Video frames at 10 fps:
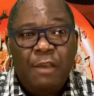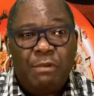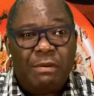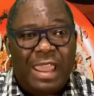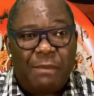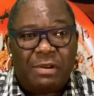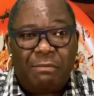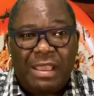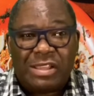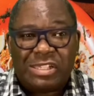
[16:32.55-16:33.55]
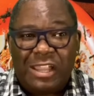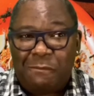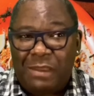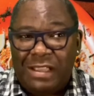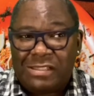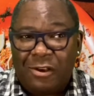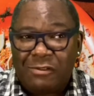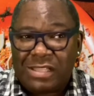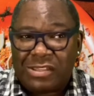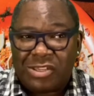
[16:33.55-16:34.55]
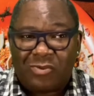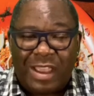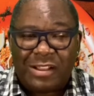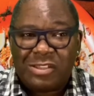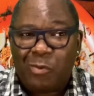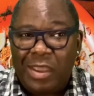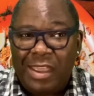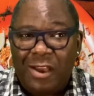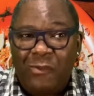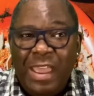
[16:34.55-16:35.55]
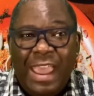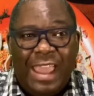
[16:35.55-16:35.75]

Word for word: We were able to make a champagne toast at the Strike of 12,